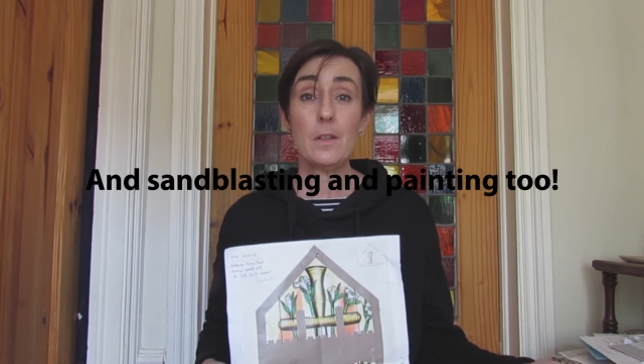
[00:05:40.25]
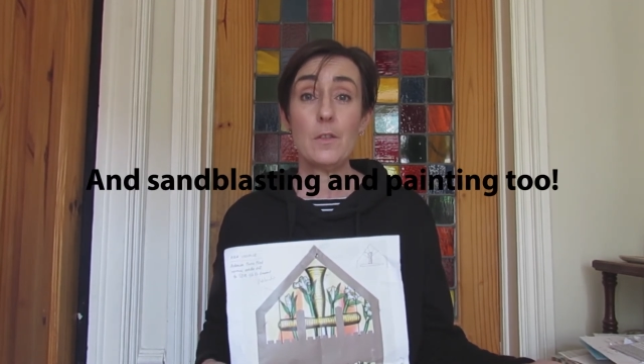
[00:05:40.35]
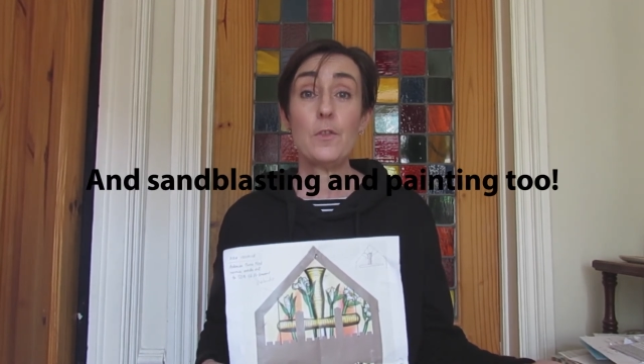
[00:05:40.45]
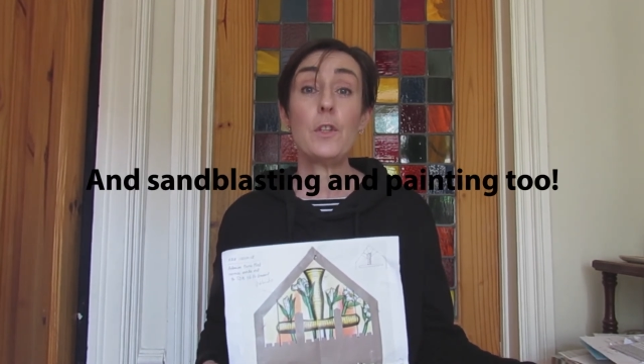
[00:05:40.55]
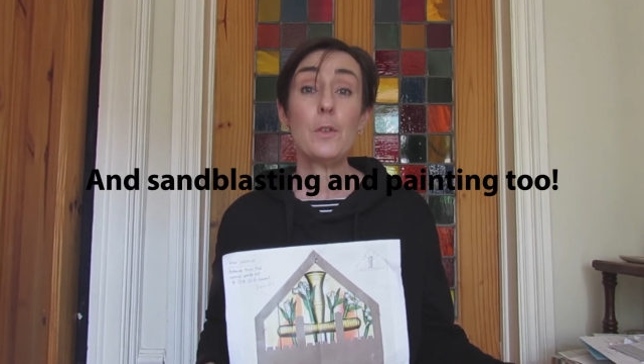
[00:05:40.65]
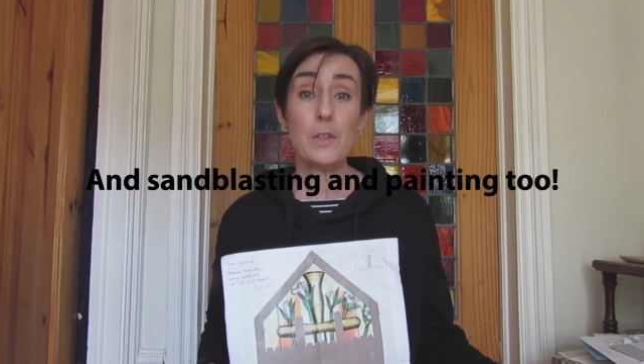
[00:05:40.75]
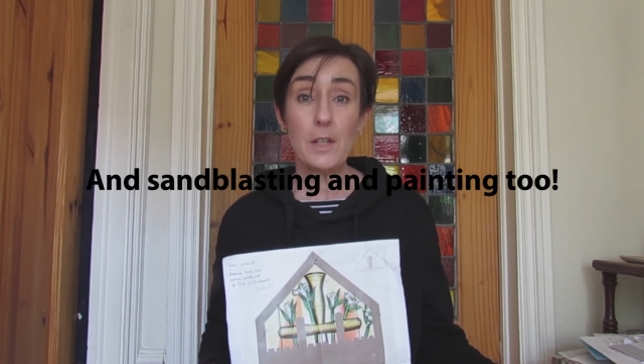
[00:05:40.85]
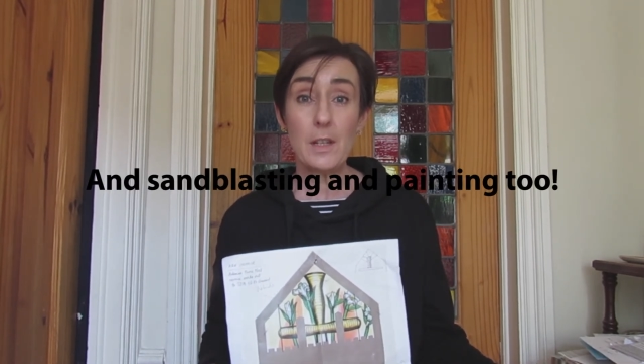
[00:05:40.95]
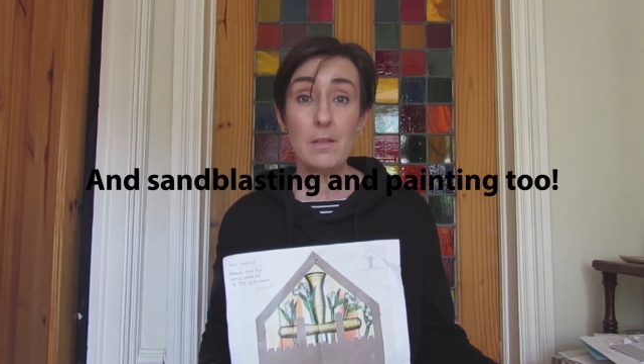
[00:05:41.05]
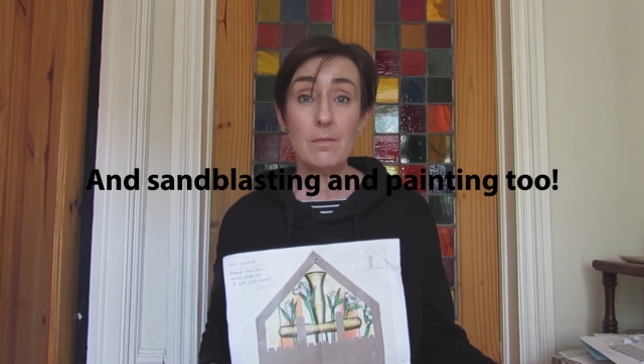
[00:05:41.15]

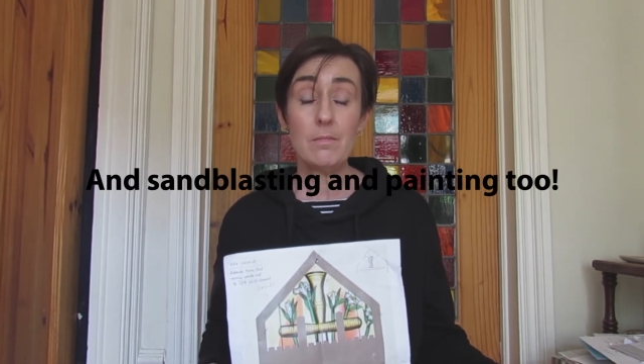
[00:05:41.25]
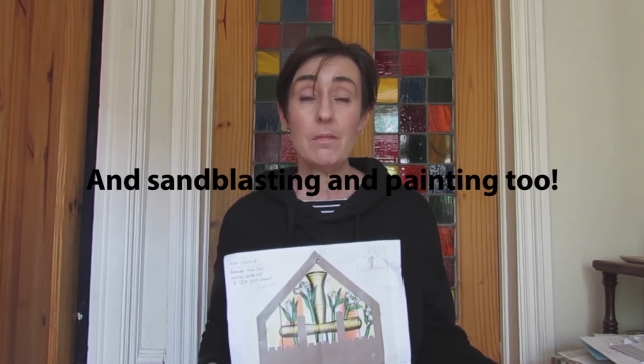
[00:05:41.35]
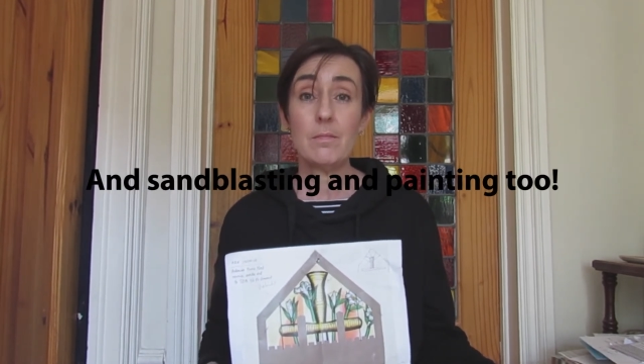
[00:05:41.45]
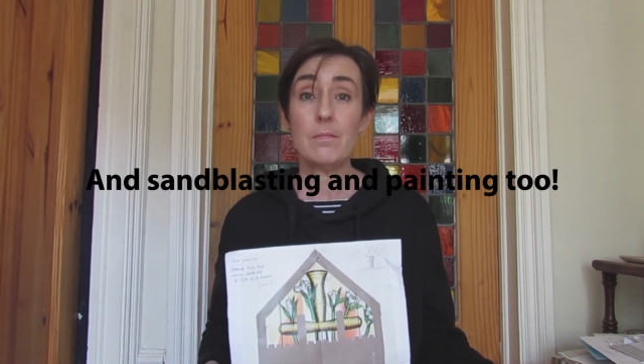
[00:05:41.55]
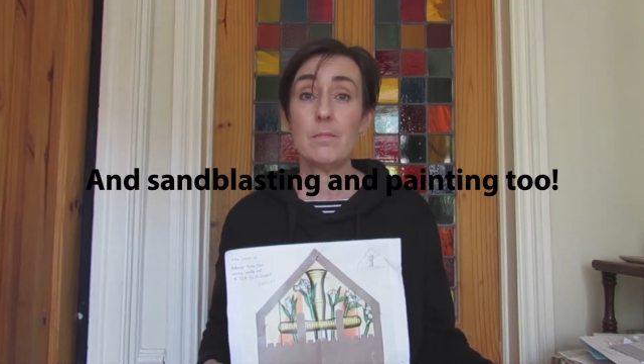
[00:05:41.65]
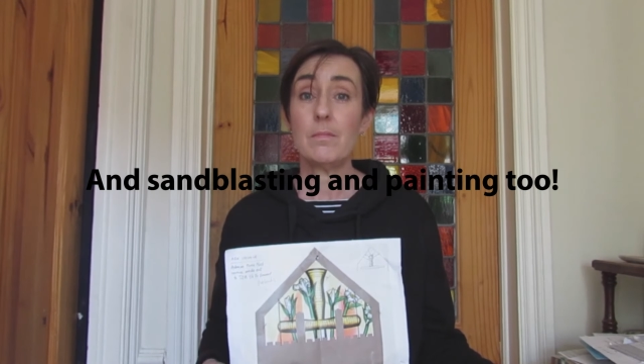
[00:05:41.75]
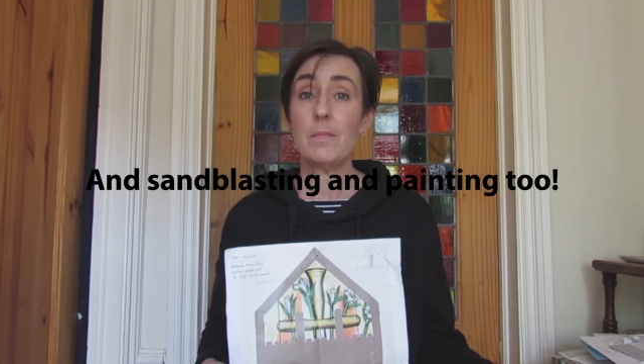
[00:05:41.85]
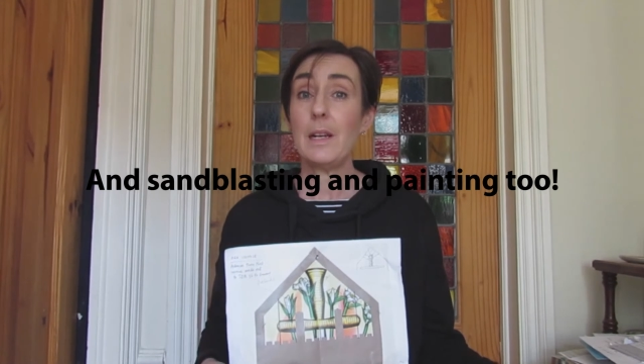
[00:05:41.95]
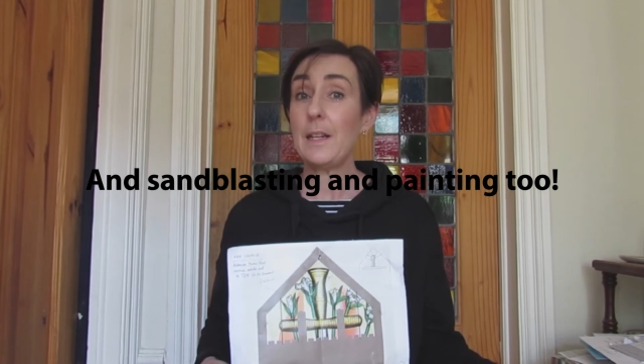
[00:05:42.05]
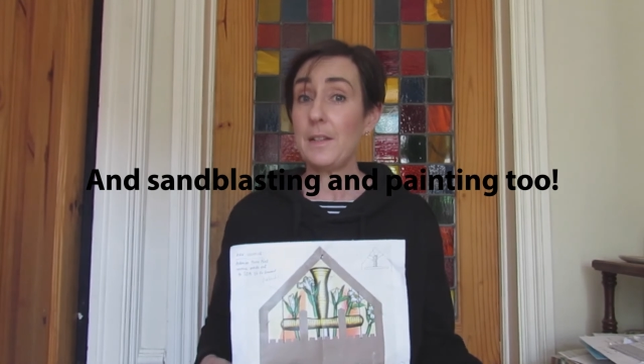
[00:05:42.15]
fusing,
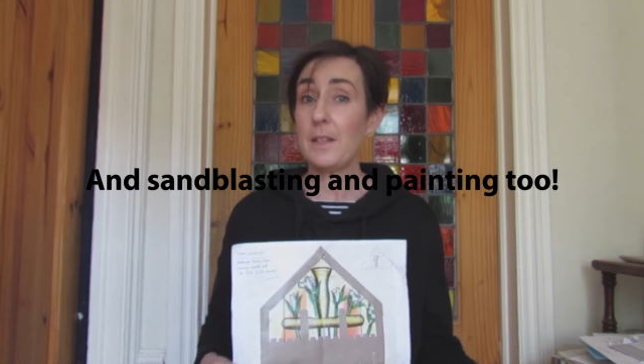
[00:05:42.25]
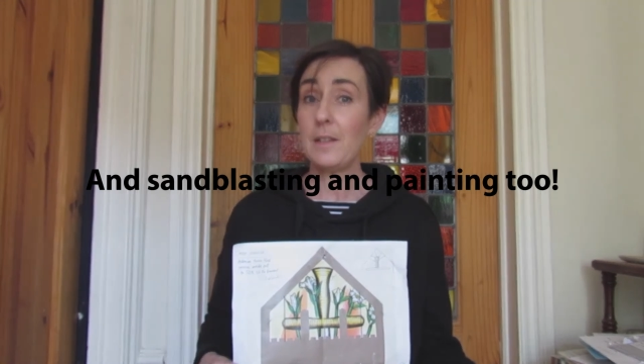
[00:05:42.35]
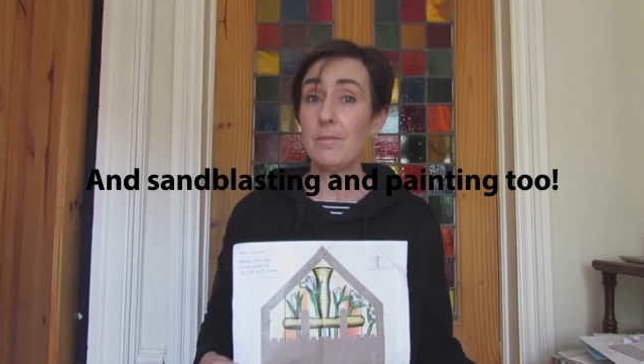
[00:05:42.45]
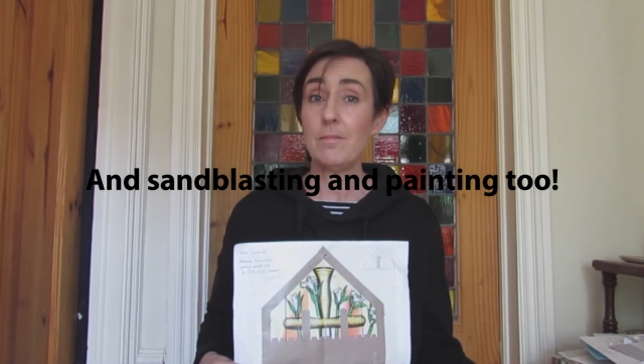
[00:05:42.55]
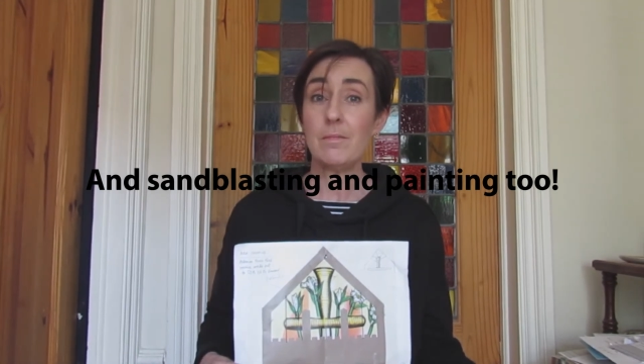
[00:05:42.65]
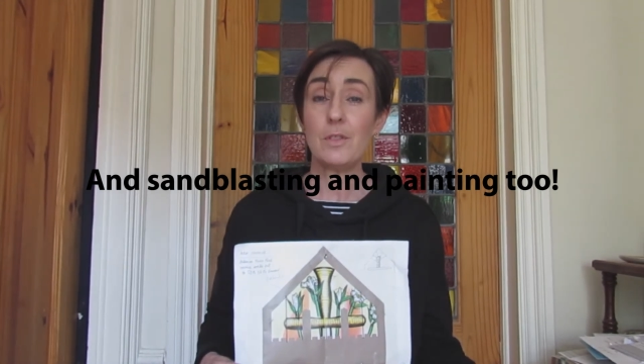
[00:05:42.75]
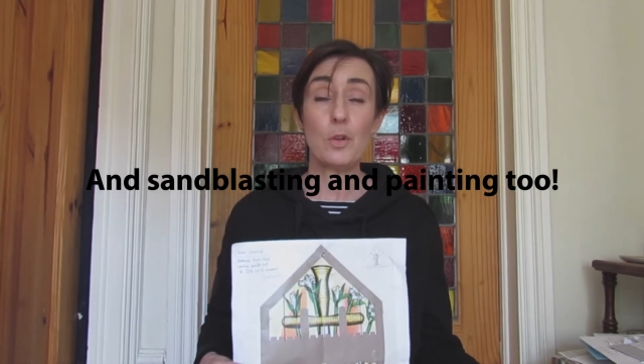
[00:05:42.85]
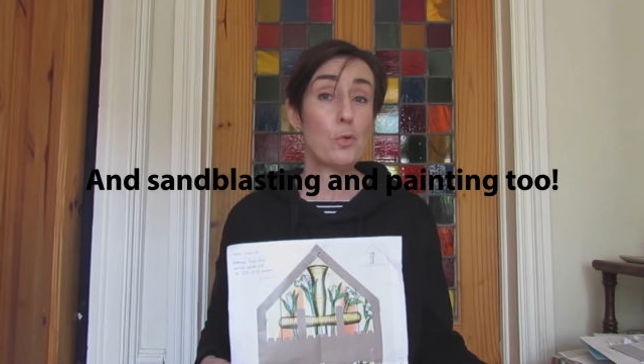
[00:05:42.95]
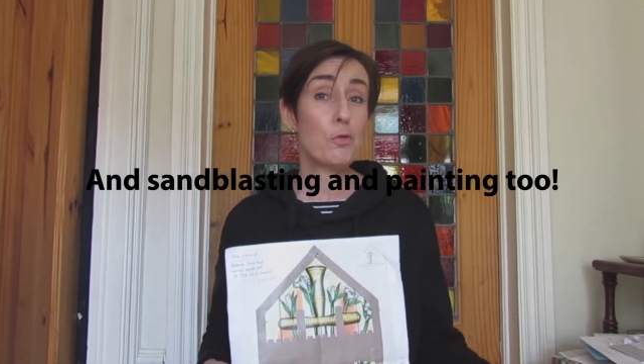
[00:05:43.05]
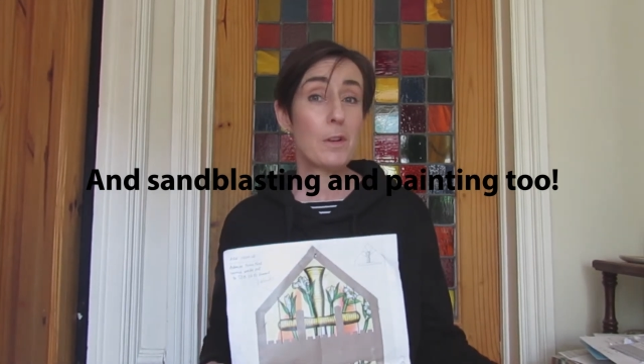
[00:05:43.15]
leading,
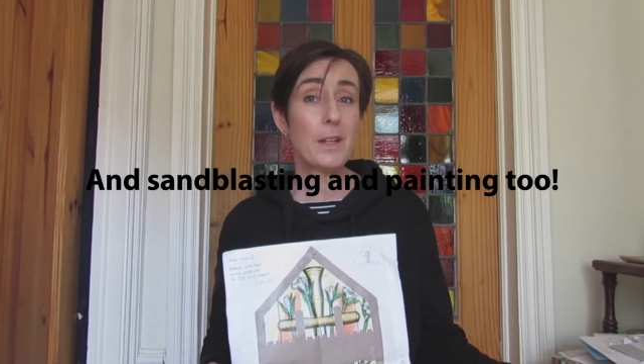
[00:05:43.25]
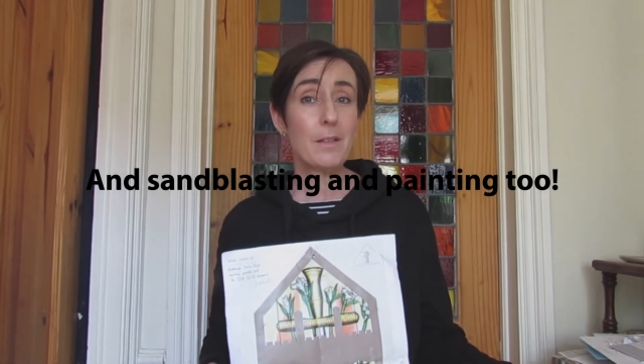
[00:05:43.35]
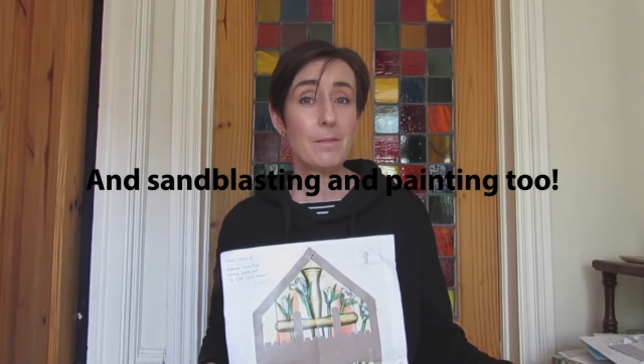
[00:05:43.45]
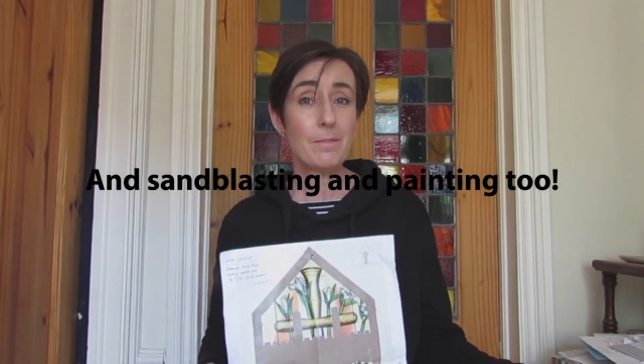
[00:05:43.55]
soldering,